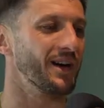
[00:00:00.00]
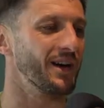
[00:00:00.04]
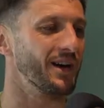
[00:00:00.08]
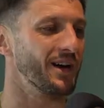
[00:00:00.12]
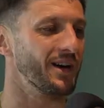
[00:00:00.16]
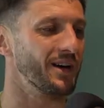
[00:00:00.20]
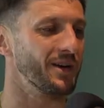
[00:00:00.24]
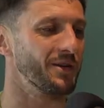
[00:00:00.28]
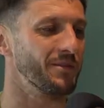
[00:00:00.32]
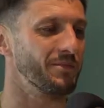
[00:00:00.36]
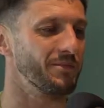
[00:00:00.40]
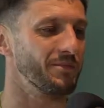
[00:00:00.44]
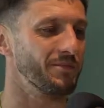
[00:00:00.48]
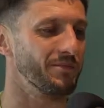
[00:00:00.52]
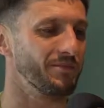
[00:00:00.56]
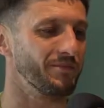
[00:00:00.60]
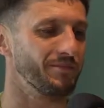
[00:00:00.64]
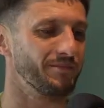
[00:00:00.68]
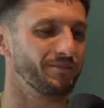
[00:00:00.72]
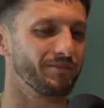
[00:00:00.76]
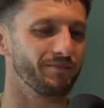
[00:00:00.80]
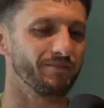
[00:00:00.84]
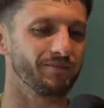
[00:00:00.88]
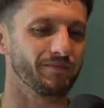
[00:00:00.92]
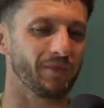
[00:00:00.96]

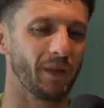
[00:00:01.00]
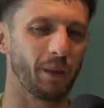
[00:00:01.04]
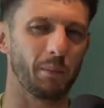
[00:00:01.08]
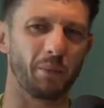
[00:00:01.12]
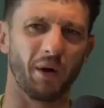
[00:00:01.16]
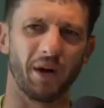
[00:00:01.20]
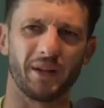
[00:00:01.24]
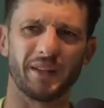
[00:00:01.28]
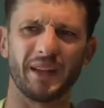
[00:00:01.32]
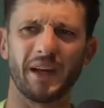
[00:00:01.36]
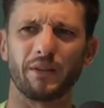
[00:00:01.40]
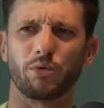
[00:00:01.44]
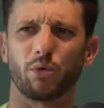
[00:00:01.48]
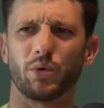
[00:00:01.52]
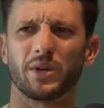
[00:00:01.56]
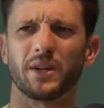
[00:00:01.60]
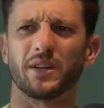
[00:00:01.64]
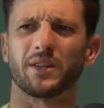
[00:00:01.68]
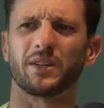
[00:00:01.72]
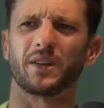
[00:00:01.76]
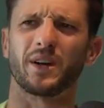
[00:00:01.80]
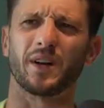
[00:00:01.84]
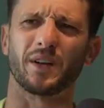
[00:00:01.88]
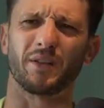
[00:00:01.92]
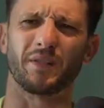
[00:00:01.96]
But I never
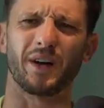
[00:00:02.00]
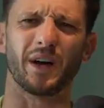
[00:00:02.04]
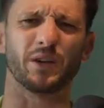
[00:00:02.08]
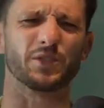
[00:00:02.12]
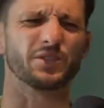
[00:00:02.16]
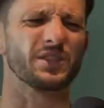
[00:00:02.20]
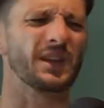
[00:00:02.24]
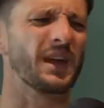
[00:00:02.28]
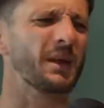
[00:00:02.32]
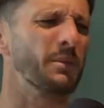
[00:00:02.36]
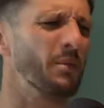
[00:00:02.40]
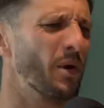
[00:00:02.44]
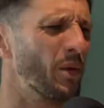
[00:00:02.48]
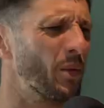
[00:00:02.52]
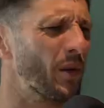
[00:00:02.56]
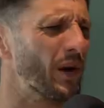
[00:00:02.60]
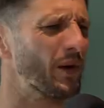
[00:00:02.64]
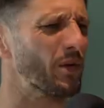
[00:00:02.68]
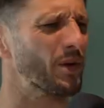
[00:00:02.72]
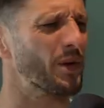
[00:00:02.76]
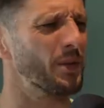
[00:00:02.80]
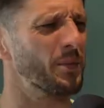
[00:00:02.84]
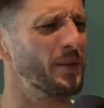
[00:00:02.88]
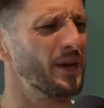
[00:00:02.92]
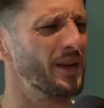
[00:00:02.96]
wanted to kind of outstay my
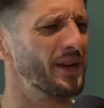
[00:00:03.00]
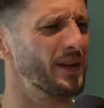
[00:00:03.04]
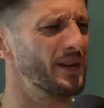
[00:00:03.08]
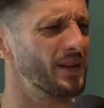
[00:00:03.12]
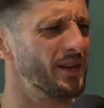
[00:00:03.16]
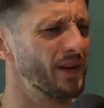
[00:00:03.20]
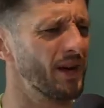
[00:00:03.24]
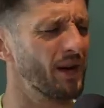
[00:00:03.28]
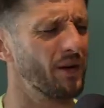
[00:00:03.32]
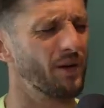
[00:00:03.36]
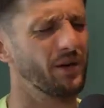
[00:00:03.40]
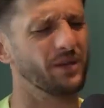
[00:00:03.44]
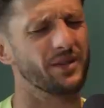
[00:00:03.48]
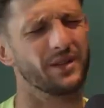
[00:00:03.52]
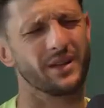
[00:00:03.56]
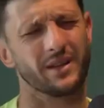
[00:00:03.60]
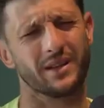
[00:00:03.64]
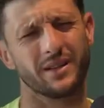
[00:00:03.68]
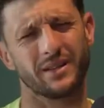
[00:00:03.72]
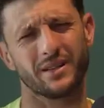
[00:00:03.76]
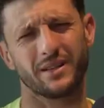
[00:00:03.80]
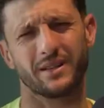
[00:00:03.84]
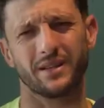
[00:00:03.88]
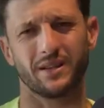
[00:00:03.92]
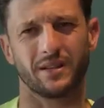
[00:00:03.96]
welcome here. I
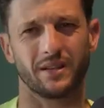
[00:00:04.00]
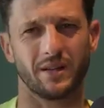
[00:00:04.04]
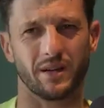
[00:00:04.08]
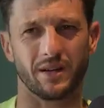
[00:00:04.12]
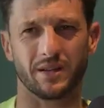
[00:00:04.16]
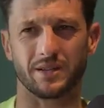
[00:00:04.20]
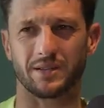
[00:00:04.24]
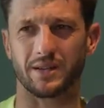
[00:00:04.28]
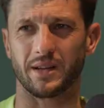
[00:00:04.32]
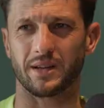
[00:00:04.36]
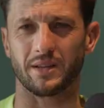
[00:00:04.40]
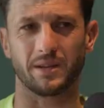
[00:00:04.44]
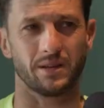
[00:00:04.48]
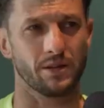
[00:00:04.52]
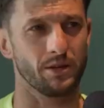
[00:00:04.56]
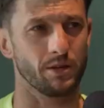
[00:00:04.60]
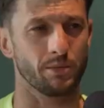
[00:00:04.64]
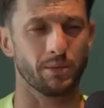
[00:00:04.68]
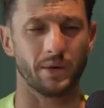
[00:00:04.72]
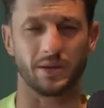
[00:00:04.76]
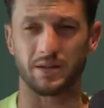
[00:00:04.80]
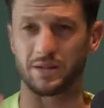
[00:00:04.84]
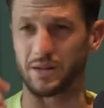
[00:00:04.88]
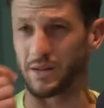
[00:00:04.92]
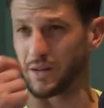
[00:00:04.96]
think, like I said to
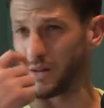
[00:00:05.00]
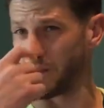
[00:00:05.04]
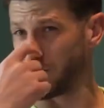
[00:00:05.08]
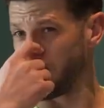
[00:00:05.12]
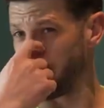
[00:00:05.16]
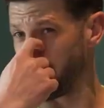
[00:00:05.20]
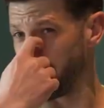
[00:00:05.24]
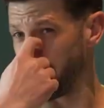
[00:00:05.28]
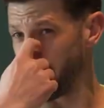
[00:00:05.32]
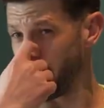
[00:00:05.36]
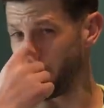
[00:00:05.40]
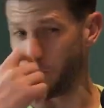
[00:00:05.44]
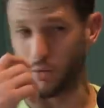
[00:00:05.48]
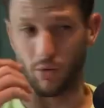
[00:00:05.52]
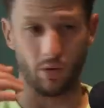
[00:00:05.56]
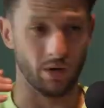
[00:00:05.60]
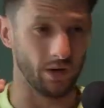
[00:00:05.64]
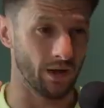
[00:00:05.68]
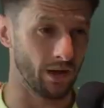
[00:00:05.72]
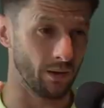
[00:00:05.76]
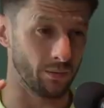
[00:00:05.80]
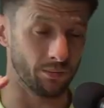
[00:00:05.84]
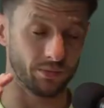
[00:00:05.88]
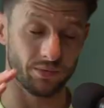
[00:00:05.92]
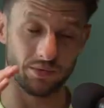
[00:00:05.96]
you, Muzzer, that the football
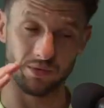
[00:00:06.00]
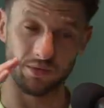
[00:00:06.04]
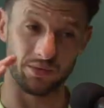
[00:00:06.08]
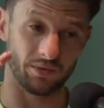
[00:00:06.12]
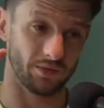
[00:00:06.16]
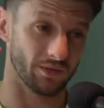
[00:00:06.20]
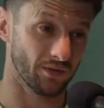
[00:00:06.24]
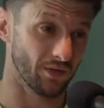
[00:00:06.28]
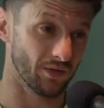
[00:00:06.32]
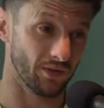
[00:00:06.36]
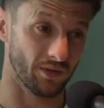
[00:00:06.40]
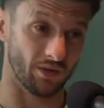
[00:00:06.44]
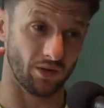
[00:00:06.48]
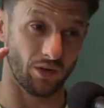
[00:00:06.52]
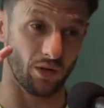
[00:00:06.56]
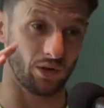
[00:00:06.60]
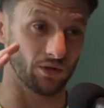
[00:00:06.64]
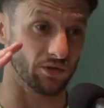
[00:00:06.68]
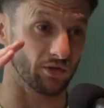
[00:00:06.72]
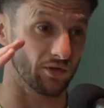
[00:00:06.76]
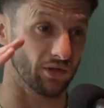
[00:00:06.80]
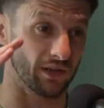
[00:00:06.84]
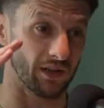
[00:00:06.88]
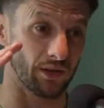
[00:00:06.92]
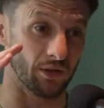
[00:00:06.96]
club's
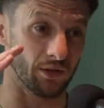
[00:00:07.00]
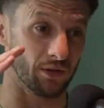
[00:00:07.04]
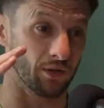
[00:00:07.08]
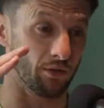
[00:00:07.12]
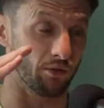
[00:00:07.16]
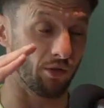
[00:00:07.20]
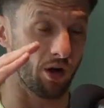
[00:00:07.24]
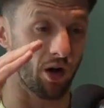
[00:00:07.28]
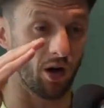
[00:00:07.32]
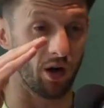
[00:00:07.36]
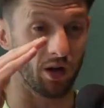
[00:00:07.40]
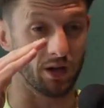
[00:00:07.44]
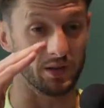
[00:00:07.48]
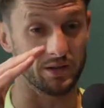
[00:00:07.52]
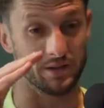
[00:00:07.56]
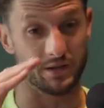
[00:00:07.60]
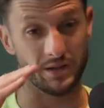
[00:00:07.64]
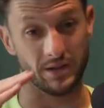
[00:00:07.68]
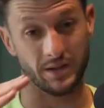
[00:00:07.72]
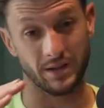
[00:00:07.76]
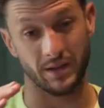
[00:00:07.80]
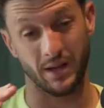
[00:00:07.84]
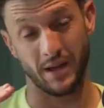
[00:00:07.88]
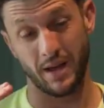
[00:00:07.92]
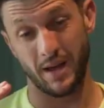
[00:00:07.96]
constantly on the rise,
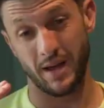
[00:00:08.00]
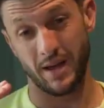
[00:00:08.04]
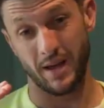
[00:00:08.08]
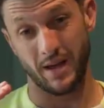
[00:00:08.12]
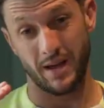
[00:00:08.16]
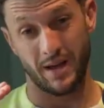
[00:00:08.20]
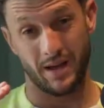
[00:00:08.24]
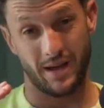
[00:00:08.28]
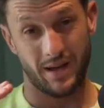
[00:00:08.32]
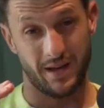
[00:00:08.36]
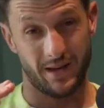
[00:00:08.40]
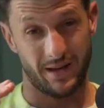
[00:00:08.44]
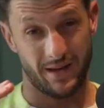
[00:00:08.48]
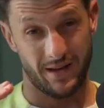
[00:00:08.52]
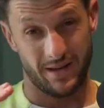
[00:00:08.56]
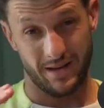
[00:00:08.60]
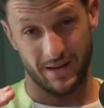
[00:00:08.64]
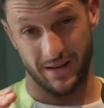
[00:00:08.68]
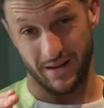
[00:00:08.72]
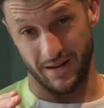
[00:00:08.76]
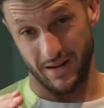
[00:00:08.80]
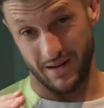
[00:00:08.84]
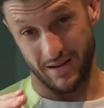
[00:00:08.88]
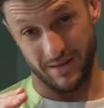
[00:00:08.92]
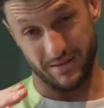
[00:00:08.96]
and
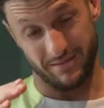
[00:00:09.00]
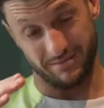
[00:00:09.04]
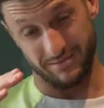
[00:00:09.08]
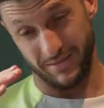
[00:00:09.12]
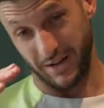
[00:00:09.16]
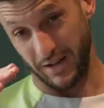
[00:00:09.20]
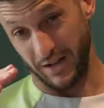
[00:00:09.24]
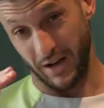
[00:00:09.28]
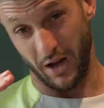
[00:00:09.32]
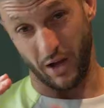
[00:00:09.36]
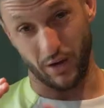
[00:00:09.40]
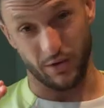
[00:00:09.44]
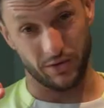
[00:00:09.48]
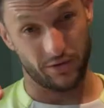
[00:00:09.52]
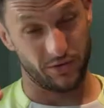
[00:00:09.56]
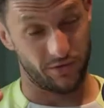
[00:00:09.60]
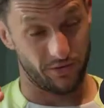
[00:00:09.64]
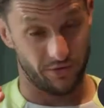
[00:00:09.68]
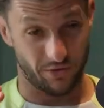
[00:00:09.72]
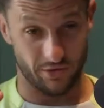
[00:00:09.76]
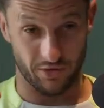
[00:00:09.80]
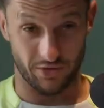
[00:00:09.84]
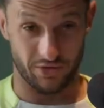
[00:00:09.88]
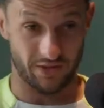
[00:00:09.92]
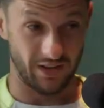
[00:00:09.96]

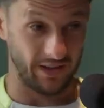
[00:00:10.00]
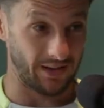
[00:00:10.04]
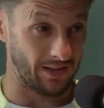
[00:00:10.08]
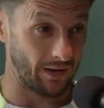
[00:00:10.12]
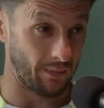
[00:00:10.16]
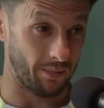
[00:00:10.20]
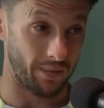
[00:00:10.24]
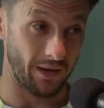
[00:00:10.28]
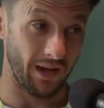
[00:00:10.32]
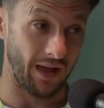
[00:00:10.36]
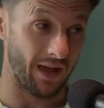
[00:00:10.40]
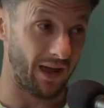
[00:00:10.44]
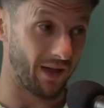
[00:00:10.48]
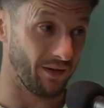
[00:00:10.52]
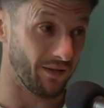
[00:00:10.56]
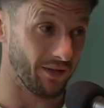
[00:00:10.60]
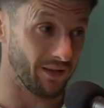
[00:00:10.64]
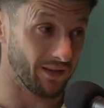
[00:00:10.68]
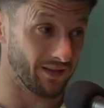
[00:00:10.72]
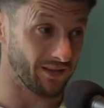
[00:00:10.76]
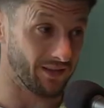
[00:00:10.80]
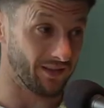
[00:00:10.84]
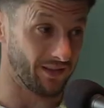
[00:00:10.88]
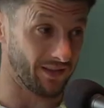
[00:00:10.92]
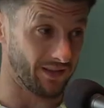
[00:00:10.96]
for a senior player,
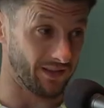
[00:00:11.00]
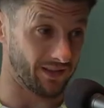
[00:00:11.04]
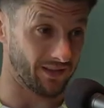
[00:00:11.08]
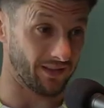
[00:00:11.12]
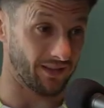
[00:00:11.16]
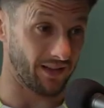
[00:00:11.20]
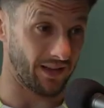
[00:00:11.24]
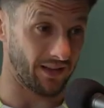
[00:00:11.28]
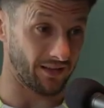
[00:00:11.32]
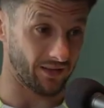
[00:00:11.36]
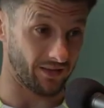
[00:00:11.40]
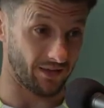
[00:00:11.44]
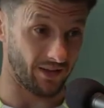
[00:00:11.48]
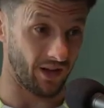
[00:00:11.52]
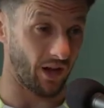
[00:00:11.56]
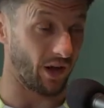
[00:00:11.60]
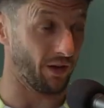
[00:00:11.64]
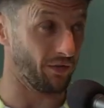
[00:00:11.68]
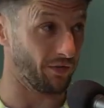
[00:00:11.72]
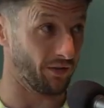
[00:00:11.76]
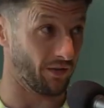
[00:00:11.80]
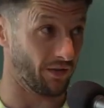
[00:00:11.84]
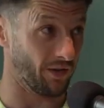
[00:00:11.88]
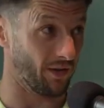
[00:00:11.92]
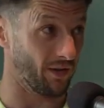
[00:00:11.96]
it's
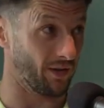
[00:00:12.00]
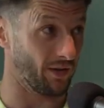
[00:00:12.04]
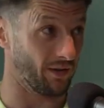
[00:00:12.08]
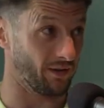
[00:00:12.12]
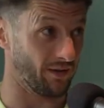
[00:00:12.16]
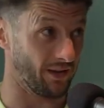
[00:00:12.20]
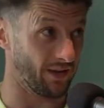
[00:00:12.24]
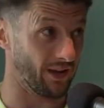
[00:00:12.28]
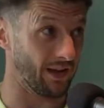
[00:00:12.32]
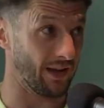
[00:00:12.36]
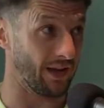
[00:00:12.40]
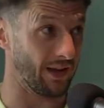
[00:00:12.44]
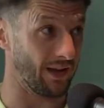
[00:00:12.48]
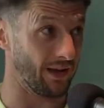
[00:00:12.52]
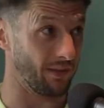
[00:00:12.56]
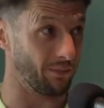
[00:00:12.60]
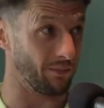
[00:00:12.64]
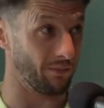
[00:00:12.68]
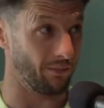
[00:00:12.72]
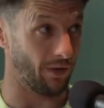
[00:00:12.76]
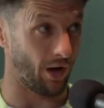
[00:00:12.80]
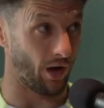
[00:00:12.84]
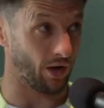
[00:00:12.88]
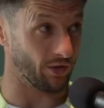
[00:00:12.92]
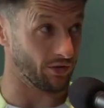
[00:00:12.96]
tough to
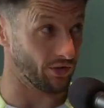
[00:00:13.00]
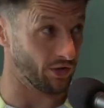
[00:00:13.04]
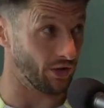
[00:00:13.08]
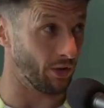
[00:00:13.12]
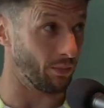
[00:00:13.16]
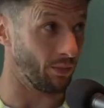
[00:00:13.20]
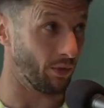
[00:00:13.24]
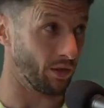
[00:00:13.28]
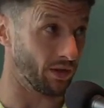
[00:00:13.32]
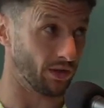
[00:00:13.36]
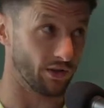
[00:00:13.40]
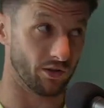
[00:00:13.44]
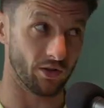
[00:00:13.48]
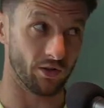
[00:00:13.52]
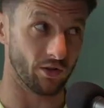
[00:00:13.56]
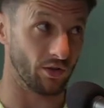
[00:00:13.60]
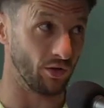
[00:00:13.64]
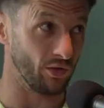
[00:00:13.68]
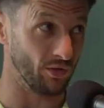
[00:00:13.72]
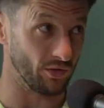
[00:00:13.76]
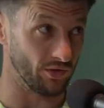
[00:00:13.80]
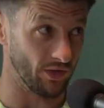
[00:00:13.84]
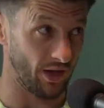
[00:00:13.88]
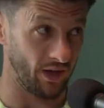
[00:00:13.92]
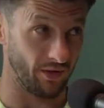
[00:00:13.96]
keep asking your body to
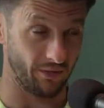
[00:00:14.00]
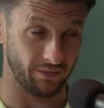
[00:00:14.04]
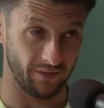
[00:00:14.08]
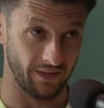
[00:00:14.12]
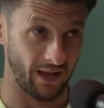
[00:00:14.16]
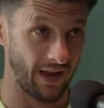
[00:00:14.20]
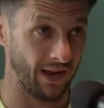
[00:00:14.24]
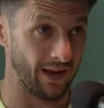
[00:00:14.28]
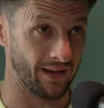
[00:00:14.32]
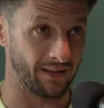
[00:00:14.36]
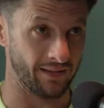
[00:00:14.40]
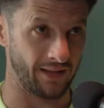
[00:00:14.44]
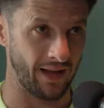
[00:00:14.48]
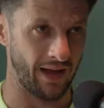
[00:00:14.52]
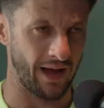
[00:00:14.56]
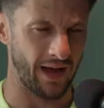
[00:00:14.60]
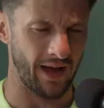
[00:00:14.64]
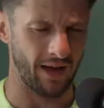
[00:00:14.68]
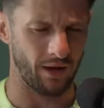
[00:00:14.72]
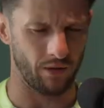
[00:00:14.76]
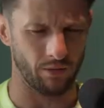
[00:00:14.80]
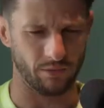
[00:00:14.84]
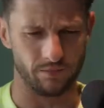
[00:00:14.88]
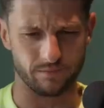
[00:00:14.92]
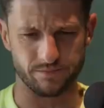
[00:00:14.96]
do stuff day in,
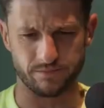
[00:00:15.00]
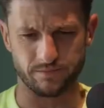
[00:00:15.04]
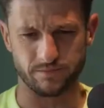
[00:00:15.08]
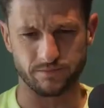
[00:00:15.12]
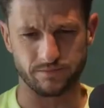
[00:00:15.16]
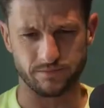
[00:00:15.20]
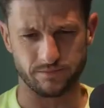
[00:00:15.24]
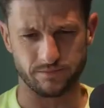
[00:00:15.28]
day out.